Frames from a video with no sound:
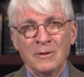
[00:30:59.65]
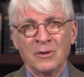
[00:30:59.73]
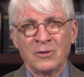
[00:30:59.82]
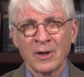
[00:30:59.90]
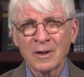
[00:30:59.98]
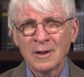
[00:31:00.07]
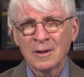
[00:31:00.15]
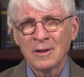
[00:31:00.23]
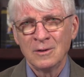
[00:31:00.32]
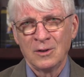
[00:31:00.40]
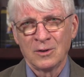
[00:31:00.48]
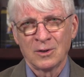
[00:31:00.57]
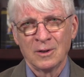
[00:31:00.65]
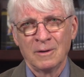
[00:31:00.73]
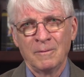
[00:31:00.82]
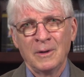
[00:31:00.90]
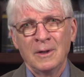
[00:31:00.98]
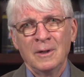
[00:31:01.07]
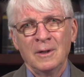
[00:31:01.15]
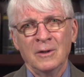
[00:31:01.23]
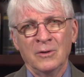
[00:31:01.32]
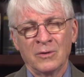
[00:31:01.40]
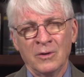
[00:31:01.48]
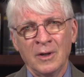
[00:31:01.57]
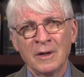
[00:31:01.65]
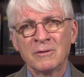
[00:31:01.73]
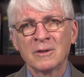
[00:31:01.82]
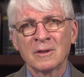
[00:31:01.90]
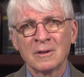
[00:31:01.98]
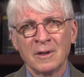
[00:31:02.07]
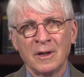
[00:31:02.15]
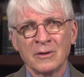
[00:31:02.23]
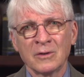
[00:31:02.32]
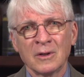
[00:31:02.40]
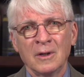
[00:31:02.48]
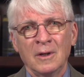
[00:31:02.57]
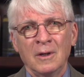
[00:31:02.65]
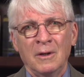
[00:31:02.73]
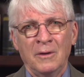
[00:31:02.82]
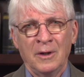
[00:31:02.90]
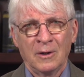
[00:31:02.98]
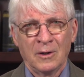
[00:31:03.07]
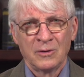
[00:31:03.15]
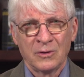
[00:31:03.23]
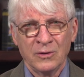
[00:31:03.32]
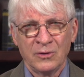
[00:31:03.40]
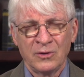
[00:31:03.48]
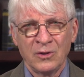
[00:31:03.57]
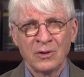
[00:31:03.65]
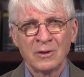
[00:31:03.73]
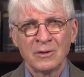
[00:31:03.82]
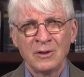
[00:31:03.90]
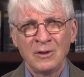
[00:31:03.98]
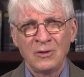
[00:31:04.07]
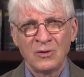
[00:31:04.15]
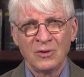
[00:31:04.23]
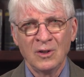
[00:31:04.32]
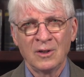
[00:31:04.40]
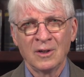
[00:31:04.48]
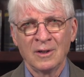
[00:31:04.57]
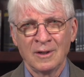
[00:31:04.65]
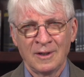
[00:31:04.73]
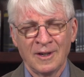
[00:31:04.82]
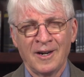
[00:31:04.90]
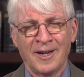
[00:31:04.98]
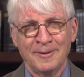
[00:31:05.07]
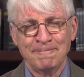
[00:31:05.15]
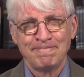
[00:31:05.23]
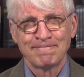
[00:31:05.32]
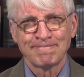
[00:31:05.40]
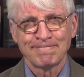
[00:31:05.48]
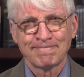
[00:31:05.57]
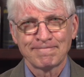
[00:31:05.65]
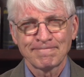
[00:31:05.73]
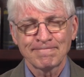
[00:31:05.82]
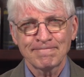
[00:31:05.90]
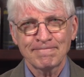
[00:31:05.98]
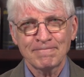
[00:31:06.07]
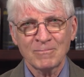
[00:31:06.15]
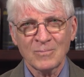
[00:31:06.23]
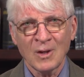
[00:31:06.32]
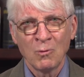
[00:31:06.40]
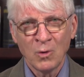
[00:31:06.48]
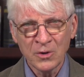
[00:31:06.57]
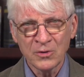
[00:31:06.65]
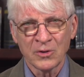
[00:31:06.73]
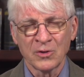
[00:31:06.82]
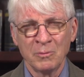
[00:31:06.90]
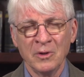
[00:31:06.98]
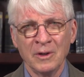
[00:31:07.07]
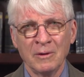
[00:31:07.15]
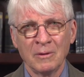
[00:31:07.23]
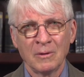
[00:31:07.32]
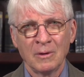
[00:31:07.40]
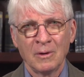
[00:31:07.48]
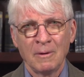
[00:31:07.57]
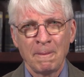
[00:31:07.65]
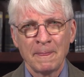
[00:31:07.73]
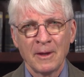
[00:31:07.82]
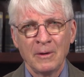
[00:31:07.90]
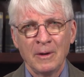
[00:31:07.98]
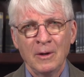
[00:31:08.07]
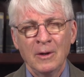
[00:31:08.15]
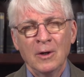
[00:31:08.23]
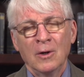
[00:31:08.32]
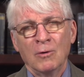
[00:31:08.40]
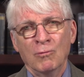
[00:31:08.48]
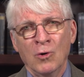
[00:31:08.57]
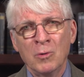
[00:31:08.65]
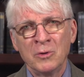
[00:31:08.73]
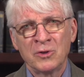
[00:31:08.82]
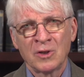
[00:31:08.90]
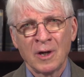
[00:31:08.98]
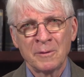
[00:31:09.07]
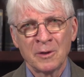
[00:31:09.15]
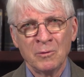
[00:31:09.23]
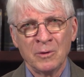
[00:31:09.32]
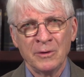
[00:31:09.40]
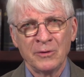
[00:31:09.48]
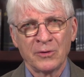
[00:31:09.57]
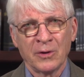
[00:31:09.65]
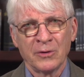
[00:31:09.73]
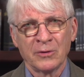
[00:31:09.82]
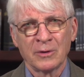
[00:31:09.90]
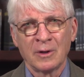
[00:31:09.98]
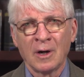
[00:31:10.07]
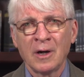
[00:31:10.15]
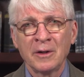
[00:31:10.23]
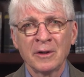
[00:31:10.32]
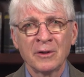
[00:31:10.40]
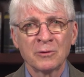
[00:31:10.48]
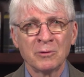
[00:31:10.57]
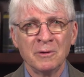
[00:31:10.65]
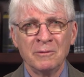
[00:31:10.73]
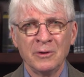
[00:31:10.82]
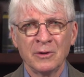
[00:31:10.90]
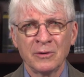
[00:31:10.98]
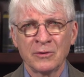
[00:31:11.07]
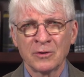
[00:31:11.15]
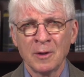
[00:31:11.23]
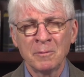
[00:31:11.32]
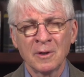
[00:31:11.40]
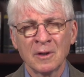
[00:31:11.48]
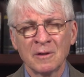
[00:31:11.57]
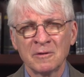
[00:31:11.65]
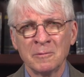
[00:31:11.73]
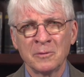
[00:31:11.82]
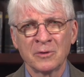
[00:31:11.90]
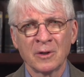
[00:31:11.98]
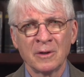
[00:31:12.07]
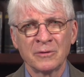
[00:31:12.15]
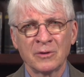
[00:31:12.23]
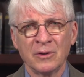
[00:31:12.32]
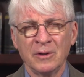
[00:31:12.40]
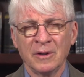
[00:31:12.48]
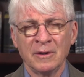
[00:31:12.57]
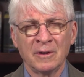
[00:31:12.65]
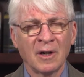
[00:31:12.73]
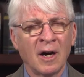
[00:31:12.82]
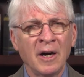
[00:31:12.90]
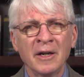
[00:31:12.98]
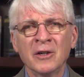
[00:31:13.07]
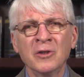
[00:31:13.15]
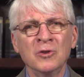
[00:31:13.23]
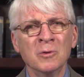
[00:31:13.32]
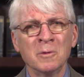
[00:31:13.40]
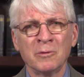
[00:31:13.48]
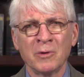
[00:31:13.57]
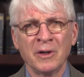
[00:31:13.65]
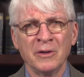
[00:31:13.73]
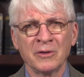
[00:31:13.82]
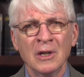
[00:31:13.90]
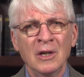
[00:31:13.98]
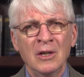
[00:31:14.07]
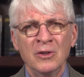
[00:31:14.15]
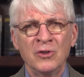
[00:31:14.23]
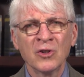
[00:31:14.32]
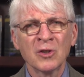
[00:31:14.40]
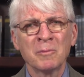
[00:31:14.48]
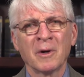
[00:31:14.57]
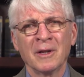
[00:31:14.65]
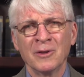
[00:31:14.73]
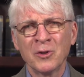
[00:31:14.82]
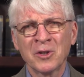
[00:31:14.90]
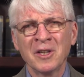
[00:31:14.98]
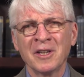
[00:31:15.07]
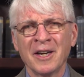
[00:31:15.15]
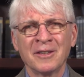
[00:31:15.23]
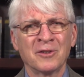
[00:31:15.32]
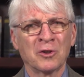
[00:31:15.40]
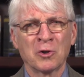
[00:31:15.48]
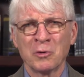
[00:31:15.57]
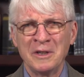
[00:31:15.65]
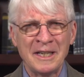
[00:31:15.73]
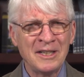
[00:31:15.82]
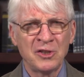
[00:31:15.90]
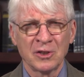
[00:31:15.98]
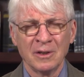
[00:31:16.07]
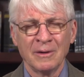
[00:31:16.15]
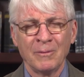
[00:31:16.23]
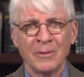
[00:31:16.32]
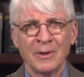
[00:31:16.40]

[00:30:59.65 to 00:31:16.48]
The second condition is, nevertheless, they sincerely seeking God. What does this mean? Romans chapter 1 says, God has revealed something of himself to the entire human race just by looking at the creation.